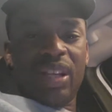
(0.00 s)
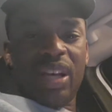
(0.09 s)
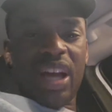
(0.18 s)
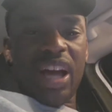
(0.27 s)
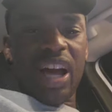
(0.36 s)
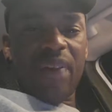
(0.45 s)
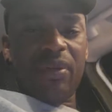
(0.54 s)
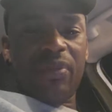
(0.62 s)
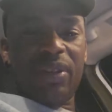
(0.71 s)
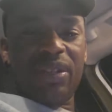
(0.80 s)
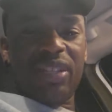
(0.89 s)
I'm a
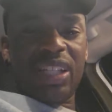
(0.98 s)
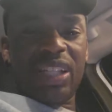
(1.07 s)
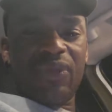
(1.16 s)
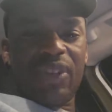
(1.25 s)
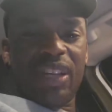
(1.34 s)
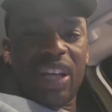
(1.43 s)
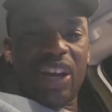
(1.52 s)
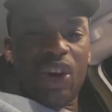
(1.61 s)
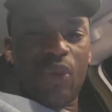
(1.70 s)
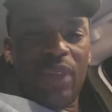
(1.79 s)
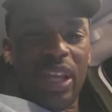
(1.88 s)
big Saints fan. I
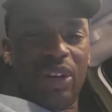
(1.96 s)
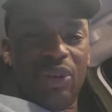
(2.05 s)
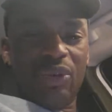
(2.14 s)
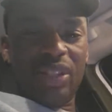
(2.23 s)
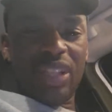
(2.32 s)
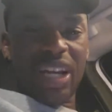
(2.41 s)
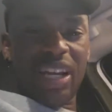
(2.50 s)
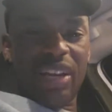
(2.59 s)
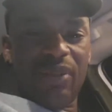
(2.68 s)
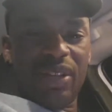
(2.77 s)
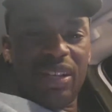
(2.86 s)
hope they don't sign
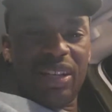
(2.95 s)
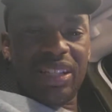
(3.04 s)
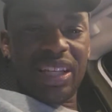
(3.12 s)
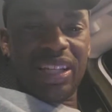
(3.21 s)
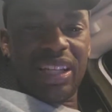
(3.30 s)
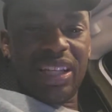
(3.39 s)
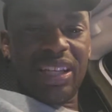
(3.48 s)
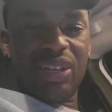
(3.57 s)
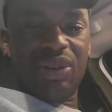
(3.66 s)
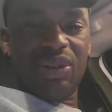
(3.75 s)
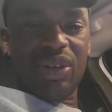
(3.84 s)
him because I think
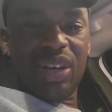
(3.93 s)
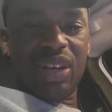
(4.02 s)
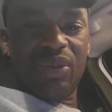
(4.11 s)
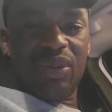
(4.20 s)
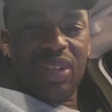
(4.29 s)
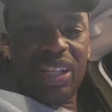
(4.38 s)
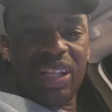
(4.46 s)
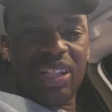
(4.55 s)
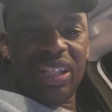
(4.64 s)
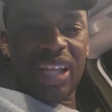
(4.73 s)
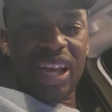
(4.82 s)
he'll get
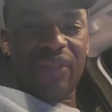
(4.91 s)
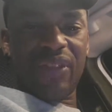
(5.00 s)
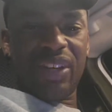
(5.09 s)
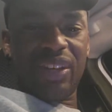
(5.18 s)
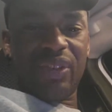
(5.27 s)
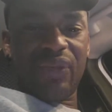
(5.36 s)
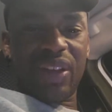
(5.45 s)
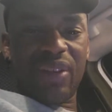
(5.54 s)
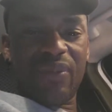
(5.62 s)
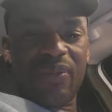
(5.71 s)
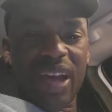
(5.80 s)
released and have a negative
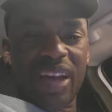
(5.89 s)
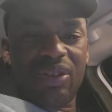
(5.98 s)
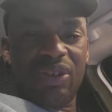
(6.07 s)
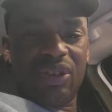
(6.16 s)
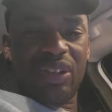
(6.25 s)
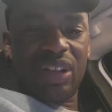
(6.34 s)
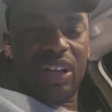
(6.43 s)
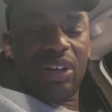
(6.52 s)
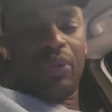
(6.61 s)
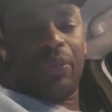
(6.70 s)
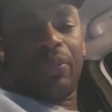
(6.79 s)
impact on the
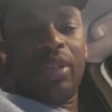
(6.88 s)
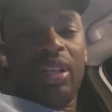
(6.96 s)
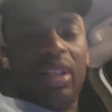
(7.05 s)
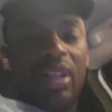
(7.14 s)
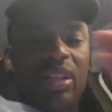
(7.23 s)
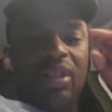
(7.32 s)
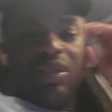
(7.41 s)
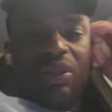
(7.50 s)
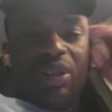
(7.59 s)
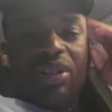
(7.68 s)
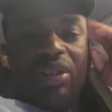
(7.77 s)
locker room.
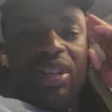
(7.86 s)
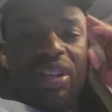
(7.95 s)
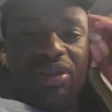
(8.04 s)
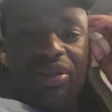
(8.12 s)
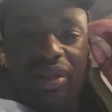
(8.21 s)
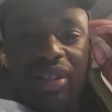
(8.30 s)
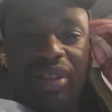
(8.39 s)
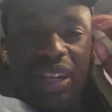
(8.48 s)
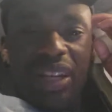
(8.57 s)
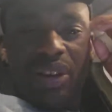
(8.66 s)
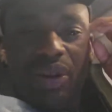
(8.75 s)
So here's the
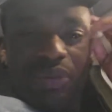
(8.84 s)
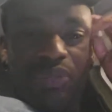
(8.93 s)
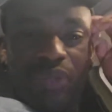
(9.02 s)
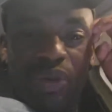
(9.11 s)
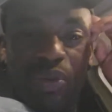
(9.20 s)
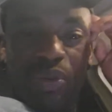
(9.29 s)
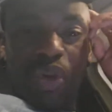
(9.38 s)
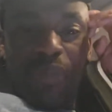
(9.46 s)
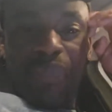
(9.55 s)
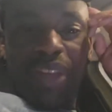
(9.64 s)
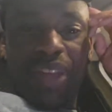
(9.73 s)
thing. Oh, there's one more comment.